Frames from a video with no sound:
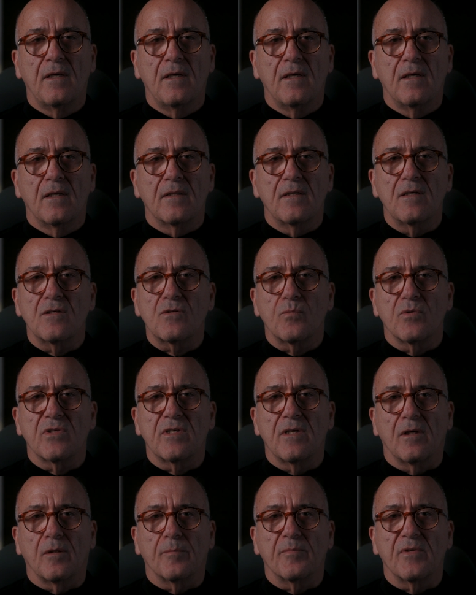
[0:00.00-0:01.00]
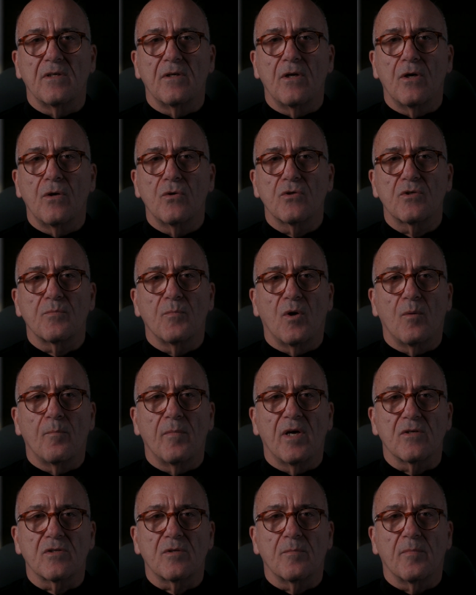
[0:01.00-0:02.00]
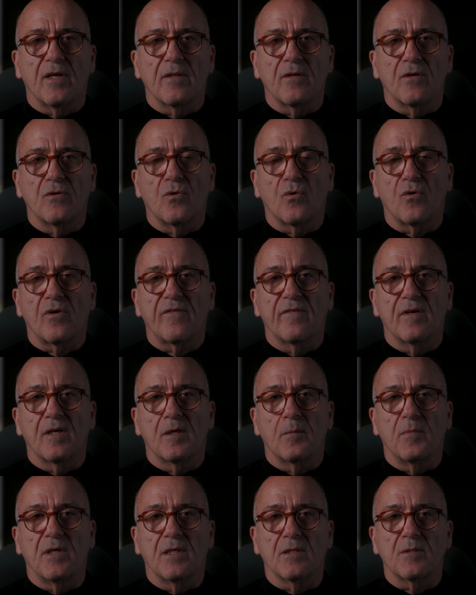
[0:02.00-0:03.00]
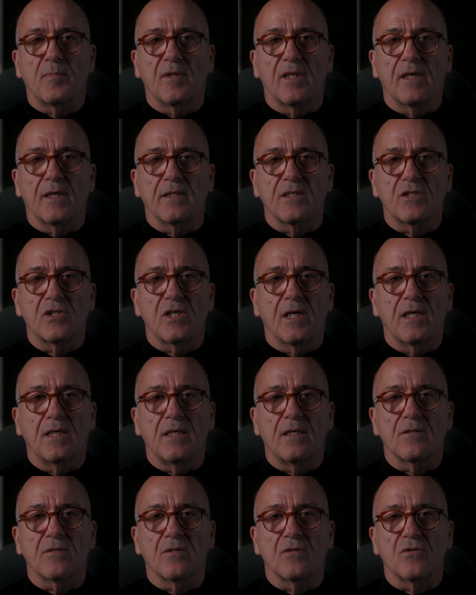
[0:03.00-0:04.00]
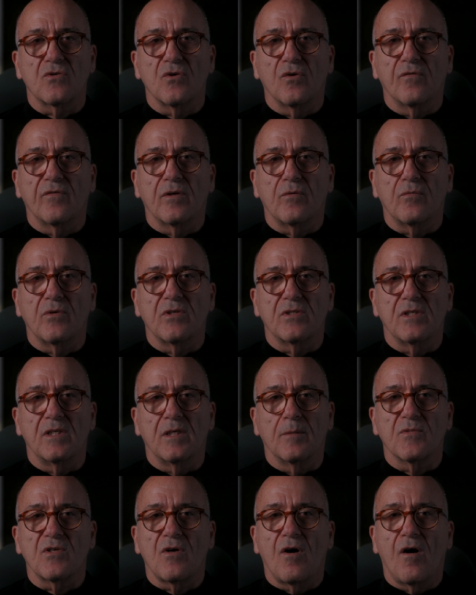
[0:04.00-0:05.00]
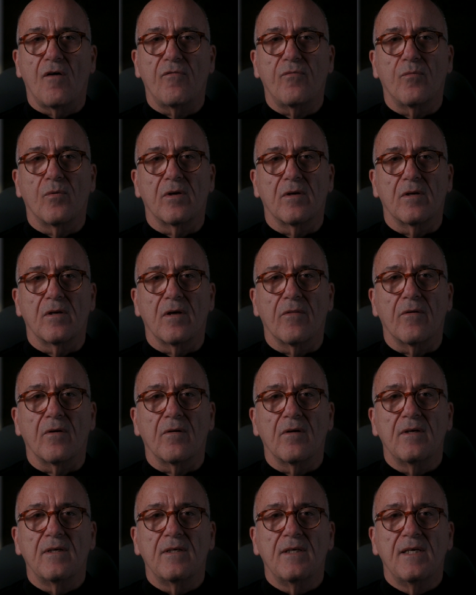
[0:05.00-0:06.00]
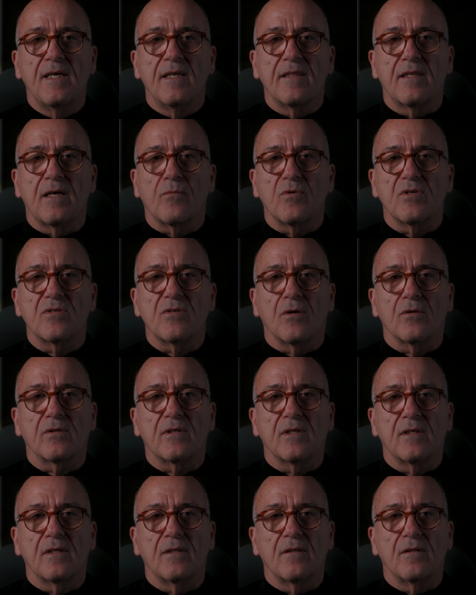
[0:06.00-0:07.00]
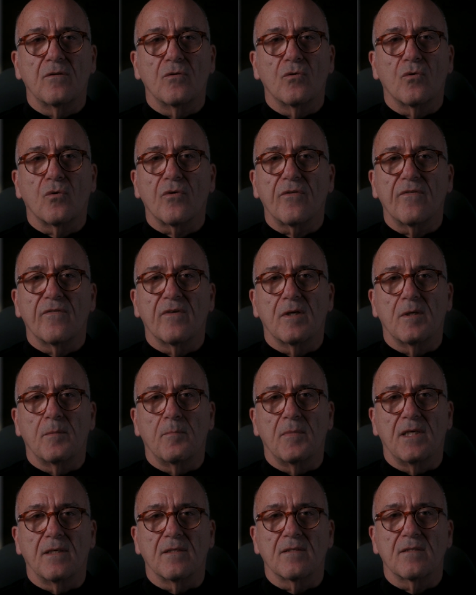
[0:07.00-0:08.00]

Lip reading: This was helped in no small measure by the North Vietnamese playing the Chinese and Soviet regimes off one another, that resulted in North Vietnamese